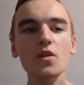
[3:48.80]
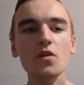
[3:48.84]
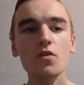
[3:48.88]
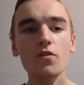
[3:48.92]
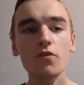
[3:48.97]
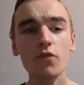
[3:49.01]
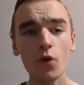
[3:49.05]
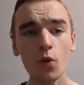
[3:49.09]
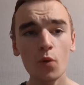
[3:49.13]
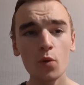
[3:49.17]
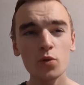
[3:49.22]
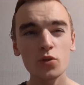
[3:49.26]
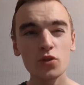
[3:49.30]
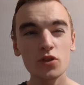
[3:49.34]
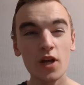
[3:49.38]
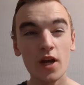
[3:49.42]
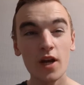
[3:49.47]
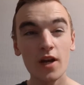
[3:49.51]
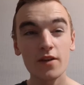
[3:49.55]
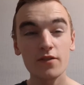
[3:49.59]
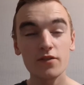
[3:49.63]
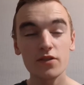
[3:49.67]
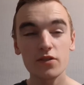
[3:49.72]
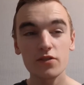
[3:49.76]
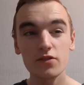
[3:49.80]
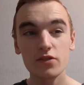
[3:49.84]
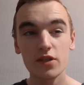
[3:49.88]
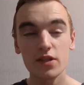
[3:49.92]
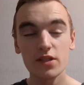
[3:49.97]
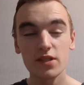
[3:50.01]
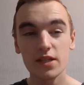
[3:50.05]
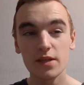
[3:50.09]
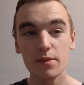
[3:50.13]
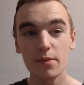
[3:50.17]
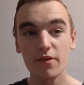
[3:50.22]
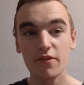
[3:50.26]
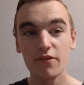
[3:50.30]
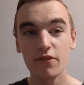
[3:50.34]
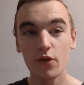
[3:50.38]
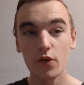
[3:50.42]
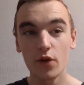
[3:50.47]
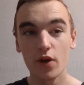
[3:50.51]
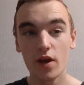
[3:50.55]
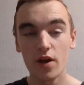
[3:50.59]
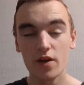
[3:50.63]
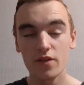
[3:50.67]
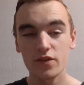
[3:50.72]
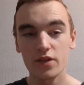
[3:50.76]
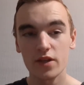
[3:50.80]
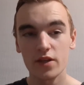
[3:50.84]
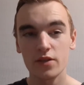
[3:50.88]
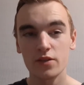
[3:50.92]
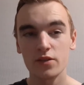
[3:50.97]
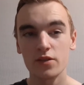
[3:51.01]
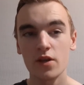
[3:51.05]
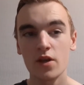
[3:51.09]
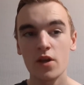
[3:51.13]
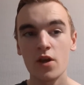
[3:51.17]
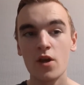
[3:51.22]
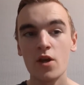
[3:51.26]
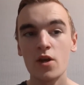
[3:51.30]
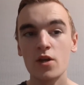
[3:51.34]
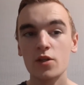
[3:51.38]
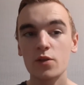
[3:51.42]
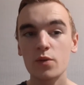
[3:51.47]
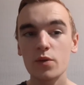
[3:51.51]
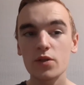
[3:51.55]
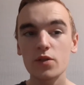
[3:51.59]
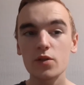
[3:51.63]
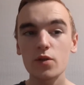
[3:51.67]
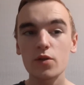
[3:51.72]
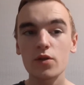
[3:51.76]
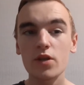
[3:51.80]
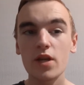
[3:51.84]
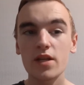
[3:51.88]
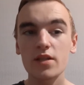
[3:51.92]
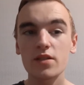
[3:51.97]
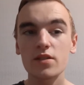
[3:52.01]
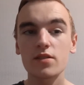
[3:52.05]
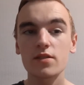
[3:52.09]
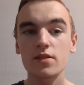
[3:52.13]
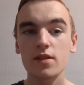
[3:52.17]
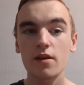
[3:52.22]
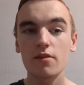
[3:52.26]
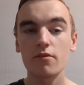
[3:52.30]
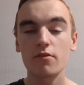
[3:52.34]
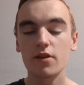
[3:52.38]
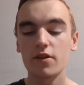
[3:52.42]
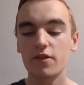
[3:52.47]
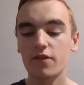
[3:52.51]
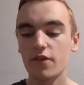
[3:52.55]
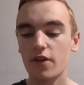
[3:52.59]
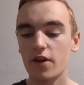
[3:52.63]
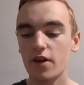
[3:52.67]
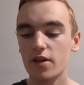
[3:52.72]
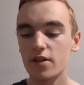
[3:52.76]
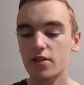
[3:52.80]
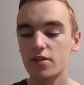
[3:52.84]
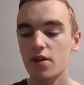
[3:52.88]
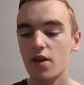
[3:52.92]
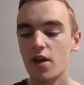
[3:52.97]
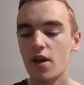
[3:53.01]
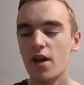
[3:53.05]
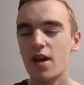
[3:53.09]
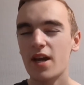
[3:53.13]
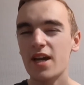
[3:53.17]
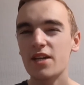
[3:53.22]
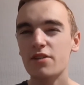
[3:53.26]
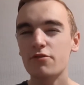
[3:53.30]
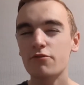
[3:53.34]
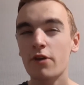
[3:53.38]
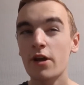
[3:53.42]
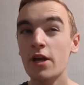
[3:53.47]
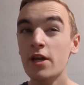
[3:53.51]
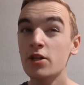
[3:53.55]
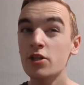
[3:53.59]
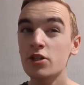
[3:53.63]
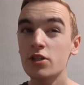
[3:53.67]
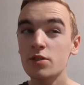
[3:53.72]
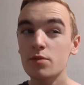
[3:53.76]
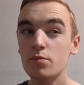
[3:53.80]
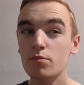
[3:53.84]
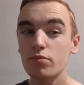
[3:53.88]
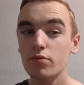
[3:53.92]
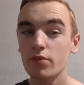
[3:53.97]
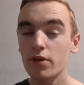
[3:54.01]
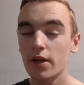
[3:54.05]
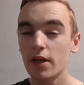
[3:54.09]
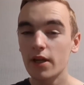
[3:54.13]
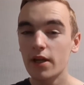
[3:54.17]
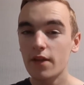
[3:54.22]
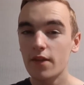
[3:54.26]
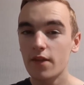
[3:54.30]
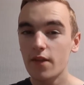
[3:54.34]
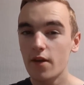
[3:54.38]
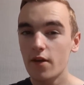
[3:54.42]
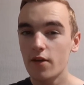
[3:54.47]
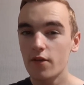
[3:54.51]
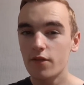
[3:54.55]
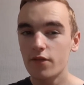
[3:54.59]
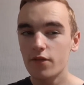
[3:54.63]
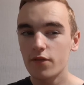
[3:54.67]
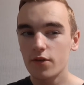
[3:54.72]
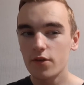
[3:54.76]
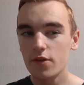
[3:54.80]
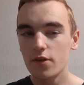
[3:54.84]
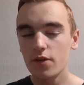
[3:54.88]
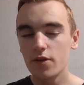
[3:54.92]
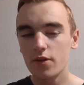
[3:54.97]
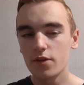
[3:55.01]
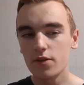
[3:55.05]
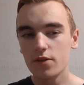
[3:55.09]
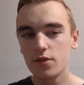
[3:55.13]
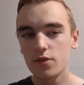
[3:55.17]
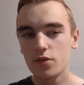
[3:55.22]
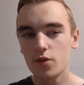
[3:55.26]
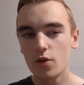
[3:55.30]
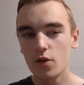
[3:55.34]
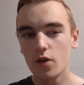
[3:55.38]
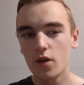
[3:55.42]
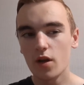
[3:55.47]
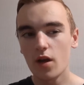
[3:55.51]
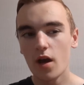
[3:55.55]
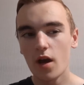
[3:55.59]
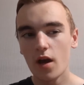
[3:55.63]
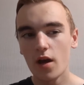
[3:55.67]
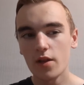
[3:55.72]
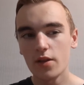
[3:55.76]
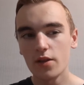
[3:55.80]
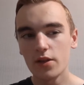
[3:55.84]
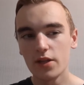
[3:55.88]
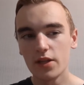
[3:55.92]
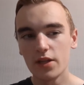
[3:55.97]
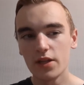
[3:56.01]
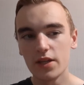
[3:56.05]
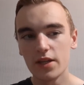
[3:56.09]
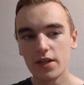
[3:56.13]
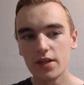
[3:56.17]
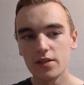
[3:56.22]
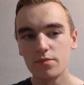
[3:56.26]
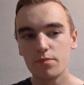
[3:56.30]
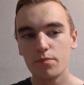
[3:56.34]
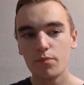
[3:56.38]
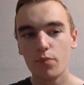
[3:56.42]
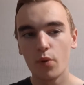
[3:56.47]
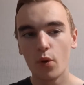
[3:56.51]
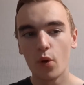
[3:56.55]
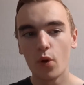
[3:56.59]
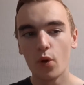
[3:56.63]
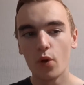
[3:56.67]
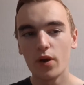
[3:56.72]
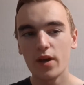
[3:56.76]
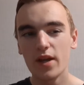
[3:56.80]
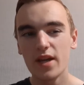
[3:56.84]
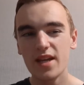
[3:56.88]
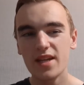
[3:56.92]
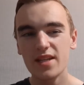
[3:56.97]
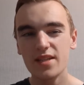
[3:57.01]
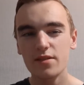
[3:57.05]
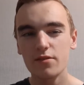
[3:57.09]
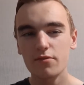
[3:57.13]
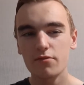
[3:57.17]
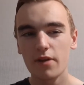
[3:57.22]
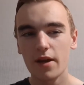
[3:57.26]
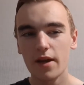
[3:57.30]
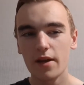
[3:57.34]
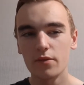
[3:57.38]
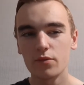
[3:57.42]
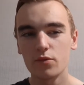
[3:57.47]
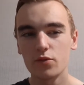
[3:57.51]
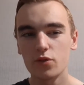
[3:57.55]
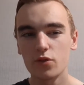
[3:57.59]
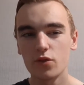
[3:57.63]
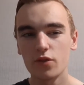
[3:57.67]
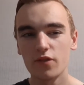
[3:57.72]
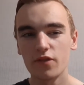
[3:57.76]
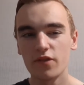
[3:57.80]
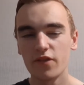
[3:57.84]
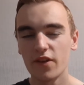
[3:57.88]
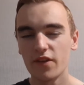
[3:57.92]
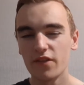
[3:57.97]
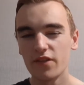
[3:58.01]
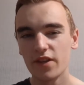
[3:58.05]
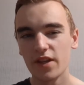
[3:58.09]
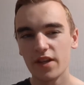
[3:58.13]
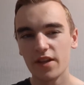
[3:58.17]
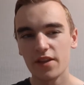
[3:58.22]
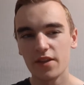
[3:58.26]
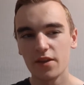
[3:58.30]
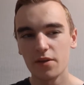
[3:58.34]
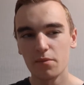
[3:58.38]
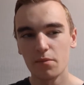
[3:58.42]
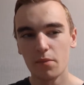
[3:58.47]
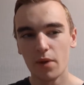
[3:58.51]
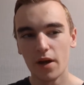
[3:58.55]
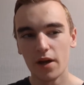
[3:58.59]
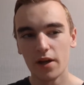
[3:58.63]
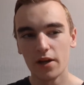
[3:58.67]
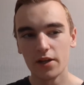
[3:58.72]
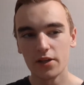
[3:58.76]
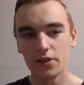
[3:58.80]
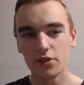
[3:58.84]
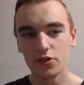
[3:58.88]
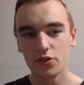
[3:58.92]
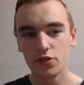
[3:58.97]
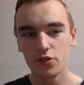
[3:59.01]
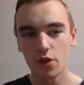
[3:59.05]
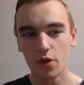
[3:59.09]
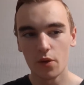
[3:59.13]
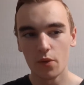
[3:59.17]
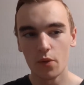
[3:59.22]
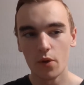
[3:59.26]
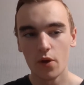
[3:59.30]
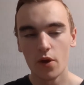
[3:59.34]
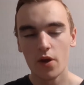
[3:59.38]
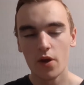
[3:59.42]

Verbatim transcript: four-wheel drive, 0 16 about four and a half seconds, so it's unnecessarily fast. Its range isn't brilliant though for the sort of car that it is, but it is around 250 I think mileage, so